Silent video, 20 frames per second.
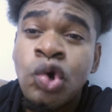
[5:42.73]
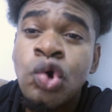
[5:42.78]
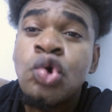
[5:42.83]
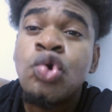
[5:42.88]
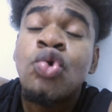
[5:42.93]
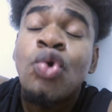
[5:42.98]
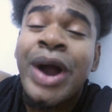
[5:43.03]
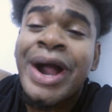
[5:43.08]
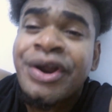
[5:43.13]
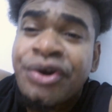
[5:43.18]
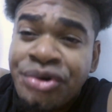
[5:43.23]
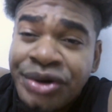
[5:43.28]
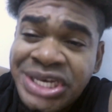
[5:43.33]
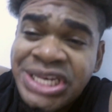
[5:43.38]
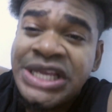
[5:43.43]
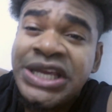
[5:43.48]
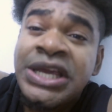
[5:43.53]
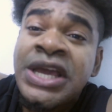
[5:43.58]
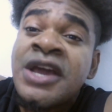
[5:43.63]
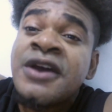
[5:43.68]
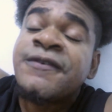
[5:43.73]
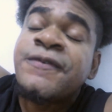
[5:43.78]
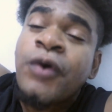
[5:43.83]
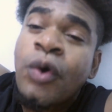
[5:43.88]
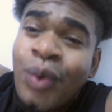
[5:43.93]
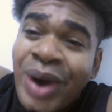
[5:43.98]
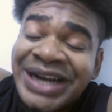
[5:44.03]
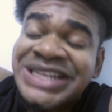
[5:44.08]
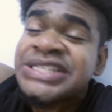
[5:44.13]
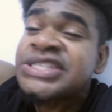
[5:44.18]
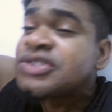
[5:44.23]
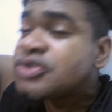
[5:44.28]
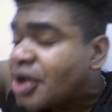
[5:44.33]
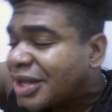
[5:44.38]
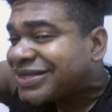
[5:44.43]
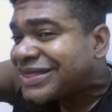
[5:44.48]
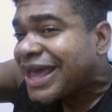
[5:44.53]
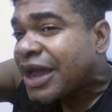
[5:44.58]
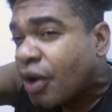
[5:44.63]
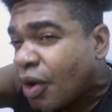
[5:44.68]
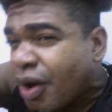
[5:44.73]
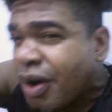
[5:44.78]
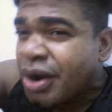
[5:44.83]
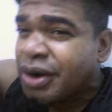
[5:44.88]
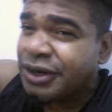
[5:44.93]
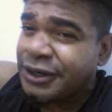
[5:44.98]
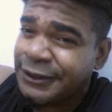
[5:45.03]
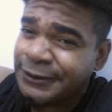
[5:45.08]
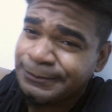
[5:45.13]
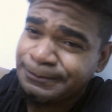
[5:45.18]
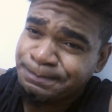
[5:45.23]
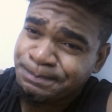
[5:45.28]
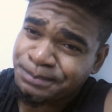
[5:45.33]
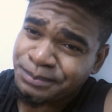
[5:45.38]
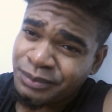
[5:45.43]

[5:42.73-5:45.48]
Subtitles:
who are greedy for what is not their own.